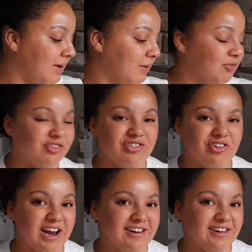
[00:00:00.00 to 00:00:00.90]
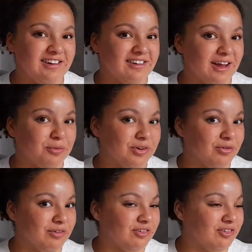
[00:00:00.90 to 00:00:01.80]
I'm just trying to decide which
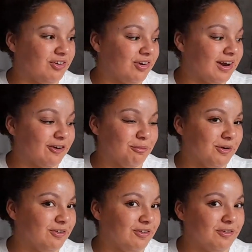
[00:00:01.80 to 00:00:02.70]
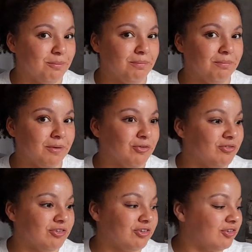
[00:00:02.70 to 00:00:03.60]
one to show you next because they're both
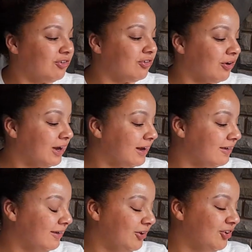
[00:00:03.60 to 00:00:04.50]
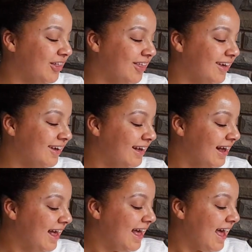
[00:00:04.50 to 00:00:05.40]
just as shocking as each other.
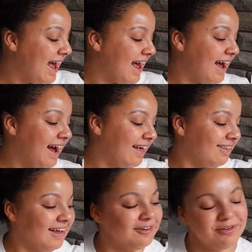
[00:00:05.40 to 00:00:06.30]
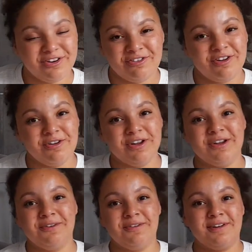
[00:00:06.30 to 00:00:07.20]
I think I'm going to show
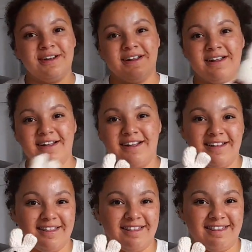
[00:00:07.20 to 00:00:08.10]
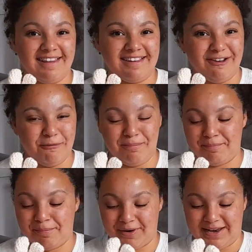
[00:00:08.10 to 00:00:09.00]
you this little
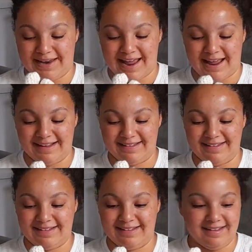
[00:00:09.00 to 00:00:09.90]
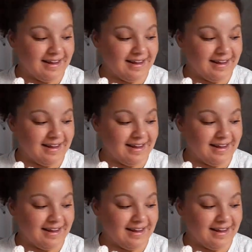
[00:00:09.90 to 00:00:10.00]
bunny next.